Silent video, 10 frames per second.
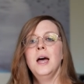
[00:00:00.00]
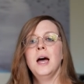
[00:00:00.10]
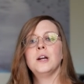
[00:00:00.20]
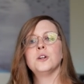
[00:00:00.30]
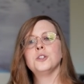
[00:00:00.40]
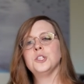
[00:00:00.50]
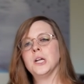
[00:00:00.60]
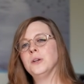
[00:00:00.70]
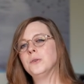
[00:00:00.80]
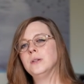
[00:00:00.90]
and are
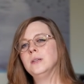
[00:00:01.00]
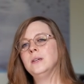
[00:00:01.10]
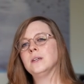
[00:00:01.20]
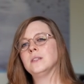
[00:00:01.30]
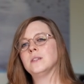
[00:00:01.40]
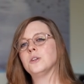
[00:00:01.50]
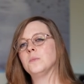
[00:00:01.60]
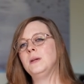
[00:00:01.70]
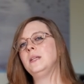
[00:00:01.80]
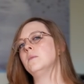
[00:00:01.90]
generally considered
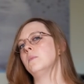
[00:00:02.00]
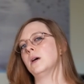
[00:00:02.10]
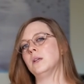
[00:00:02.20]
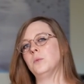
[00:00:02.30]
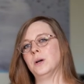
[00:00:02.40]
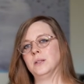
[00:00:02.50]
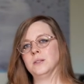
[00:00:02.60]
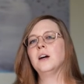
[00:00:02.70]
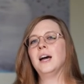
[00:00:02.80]
medium body wines.